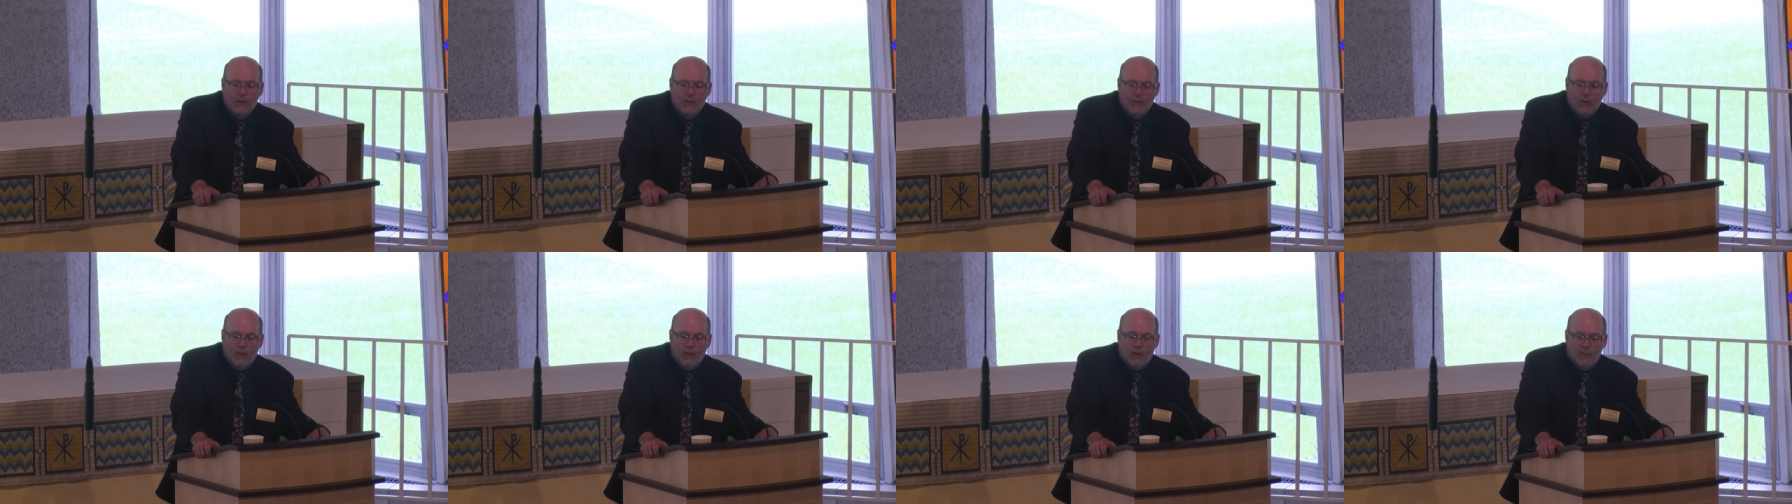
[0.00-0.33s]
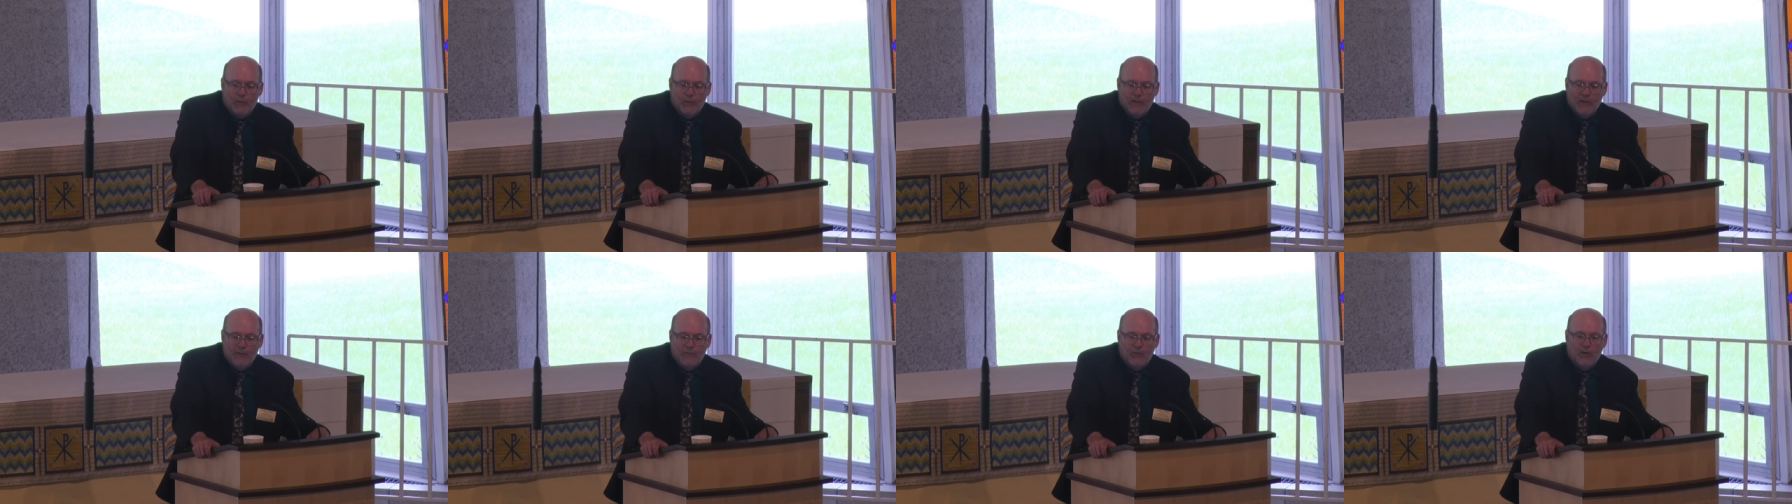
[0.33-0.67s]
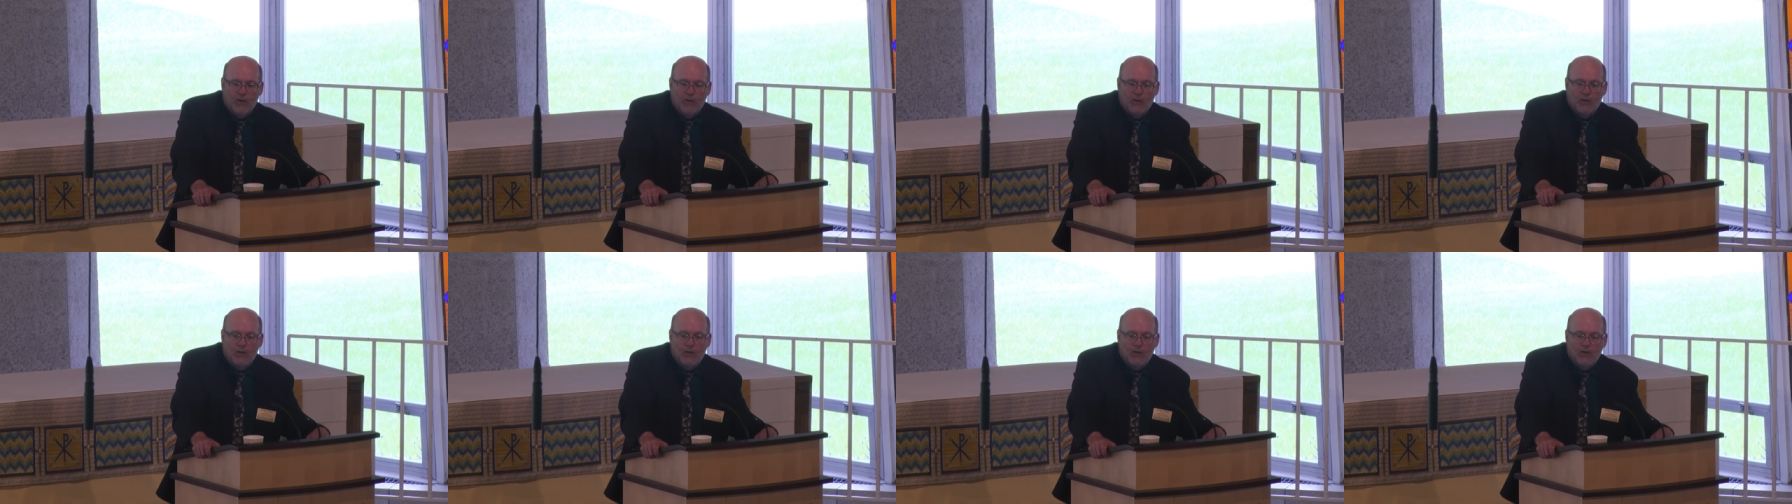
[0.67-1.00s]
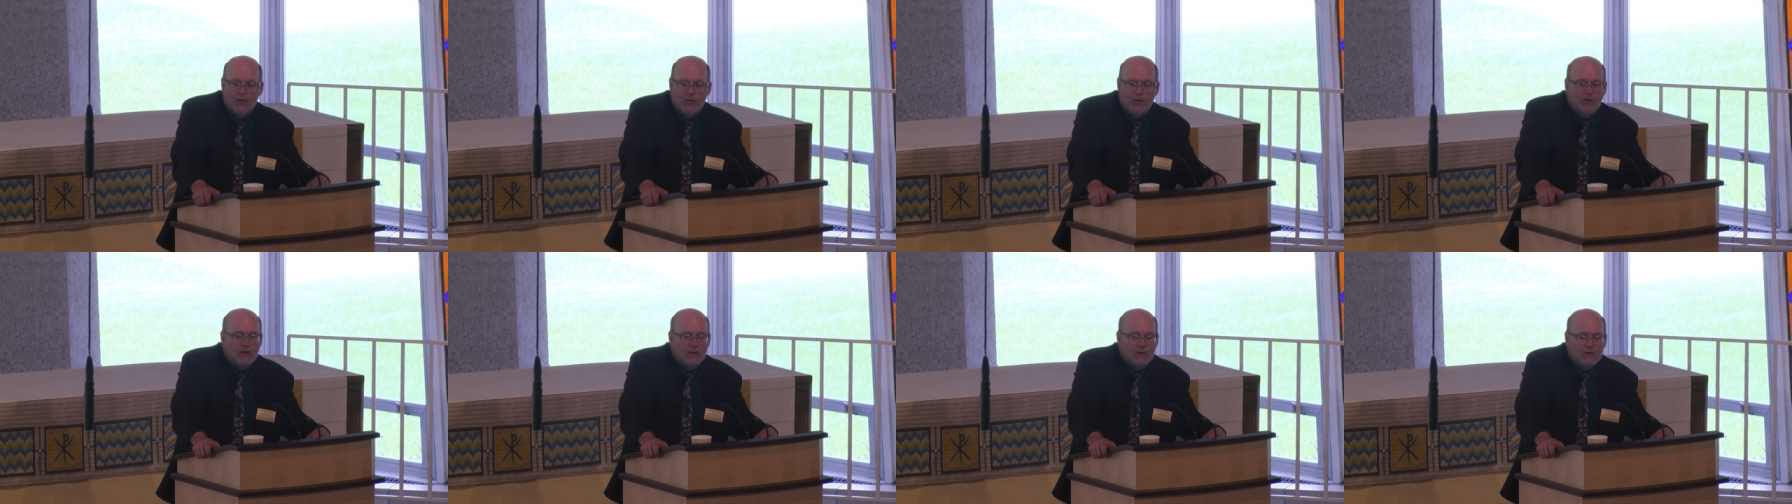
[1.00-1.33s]
But when people
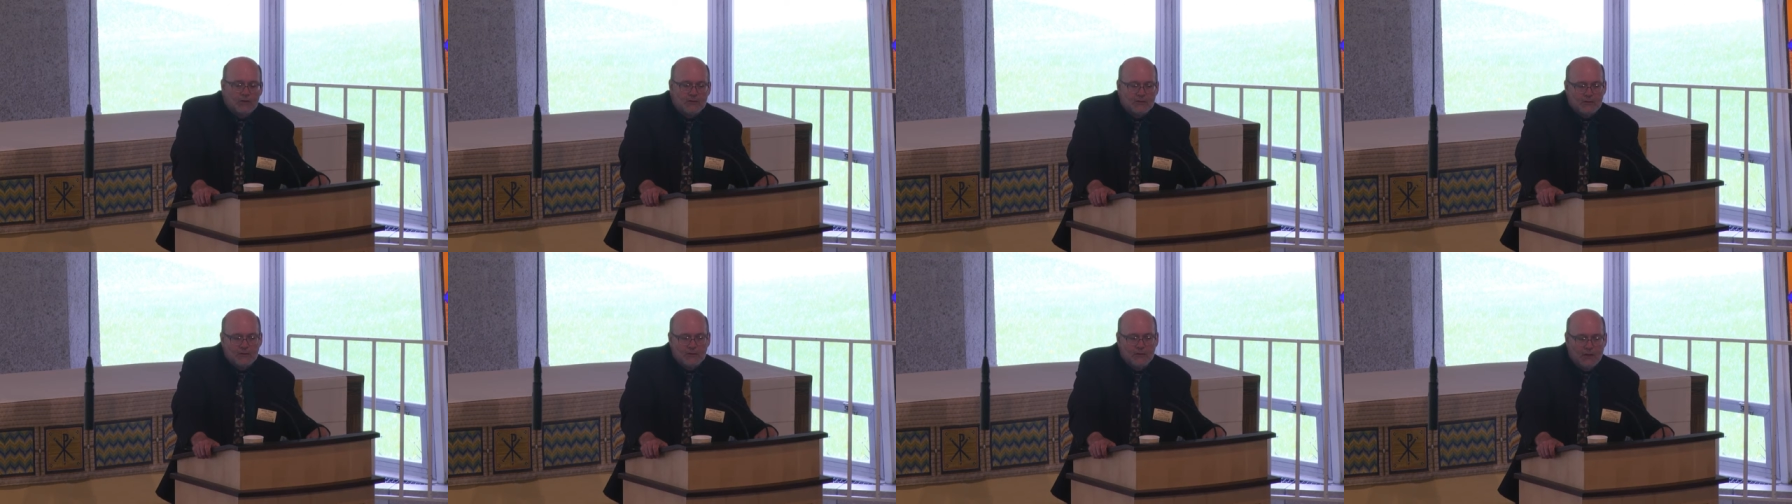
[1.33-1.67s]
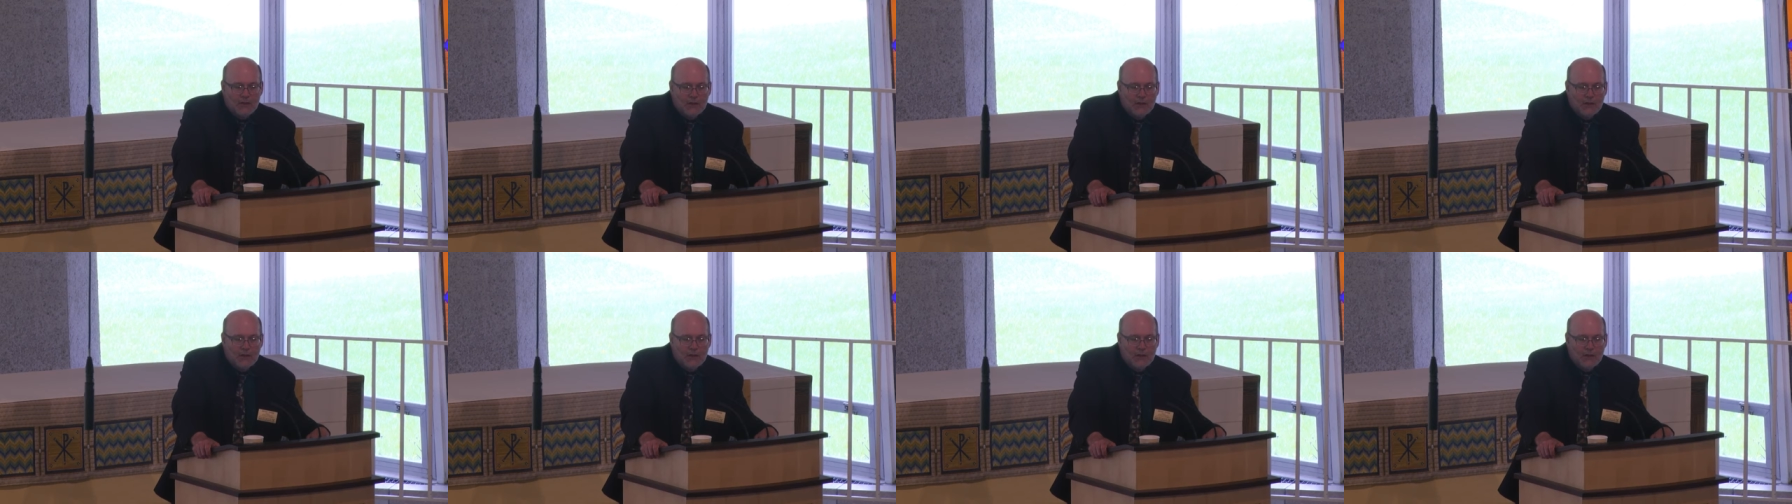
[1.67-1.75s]
looked